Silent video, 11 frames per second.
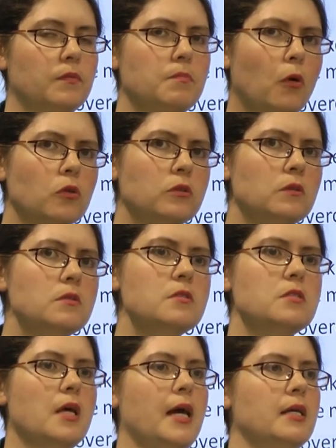
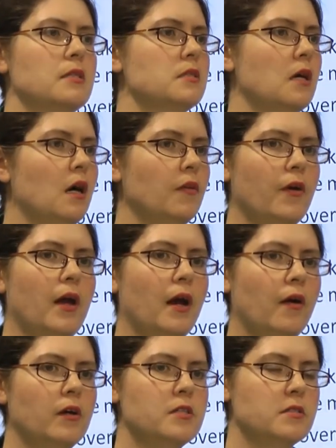models and other
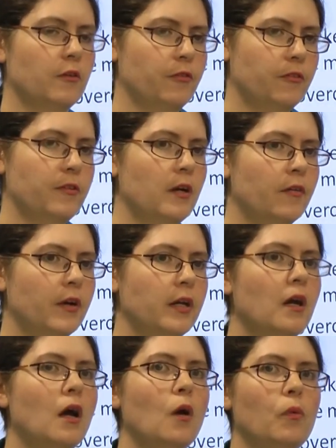areas of theory
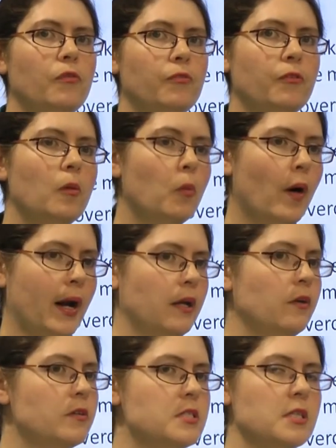with far more
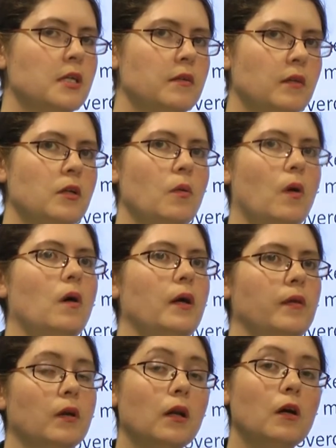accuracy than you are
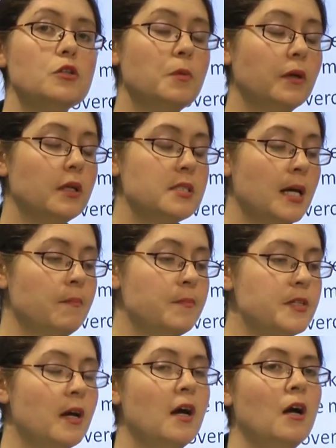in the closed book exams,